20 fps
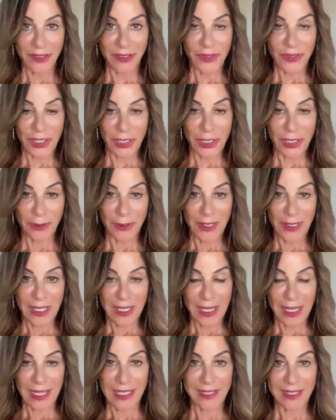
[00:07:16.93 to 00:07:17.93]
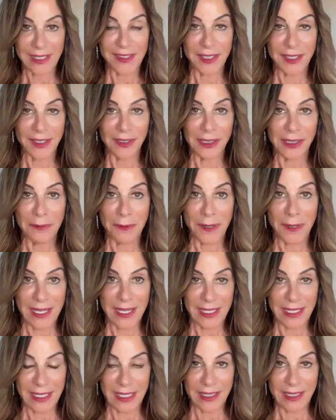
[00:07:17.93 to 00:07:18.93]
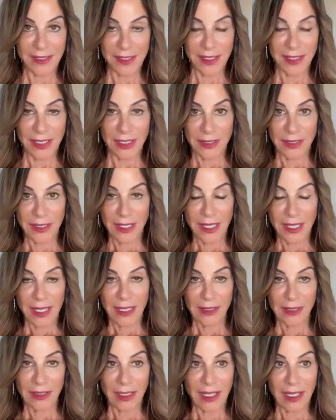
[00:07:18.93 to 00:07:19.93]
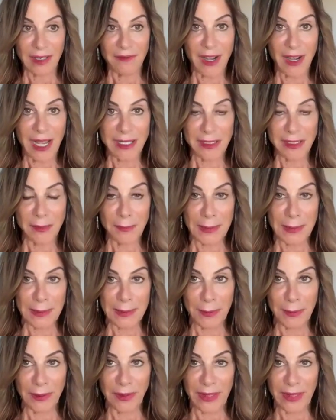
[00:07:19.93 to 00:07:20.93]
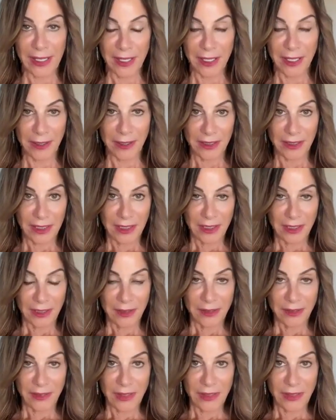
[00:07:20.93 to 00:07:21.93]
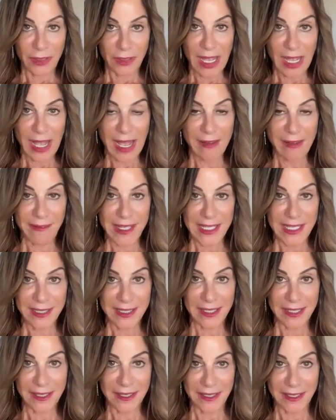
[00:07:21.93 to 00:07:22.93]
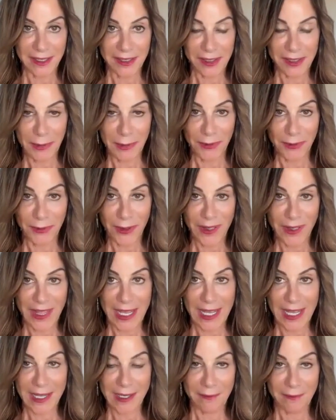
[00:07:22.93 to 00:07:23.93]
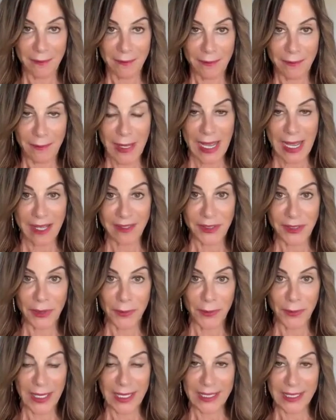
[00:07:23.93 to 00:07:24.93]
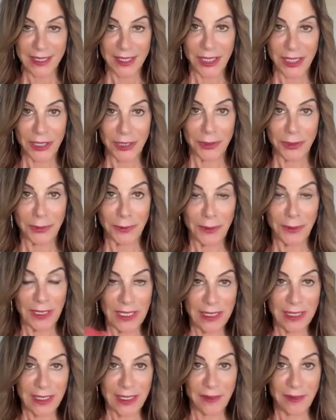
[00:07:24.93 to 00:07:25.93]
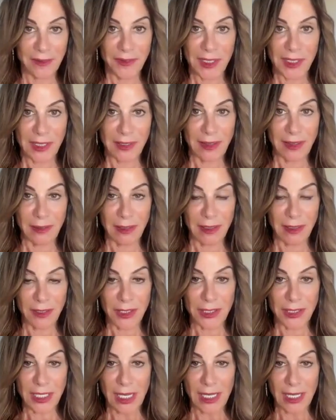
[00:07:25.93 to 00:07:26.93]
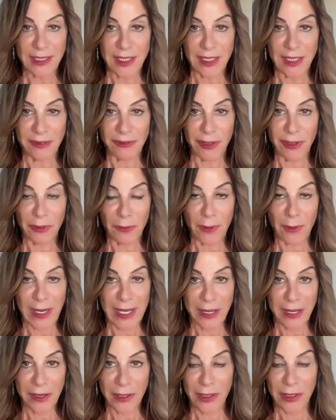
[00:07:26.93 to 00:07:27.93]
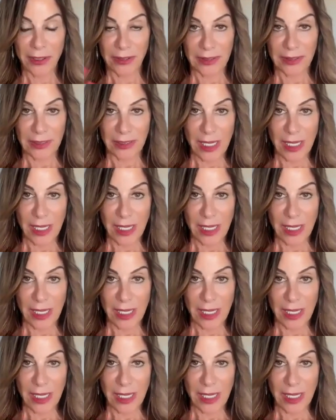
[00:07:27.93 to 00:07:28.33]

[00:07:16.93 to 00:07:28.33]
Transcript: So I guess the only way is to advise the people that have the inheritance before they pass away to gift it a different way, or